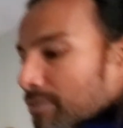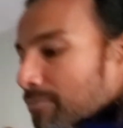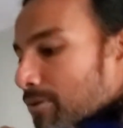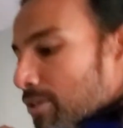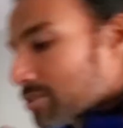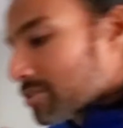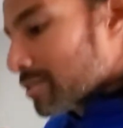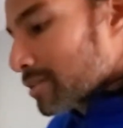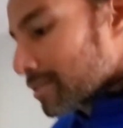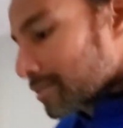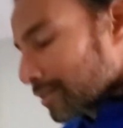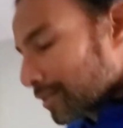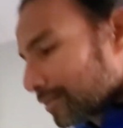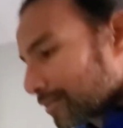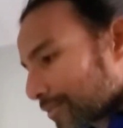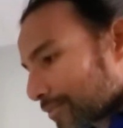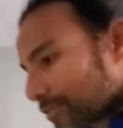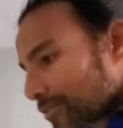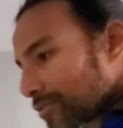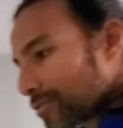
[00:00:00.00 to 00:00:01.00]
much it.
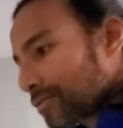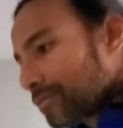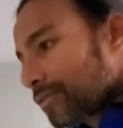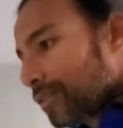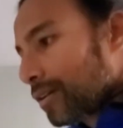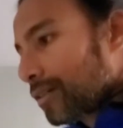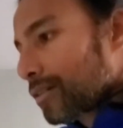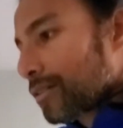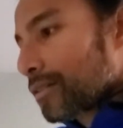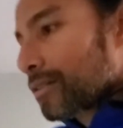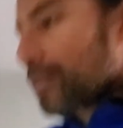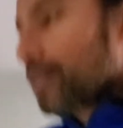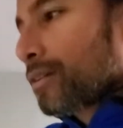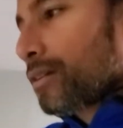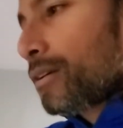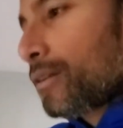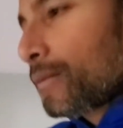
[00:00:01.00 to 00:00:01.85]
Nothing too hard.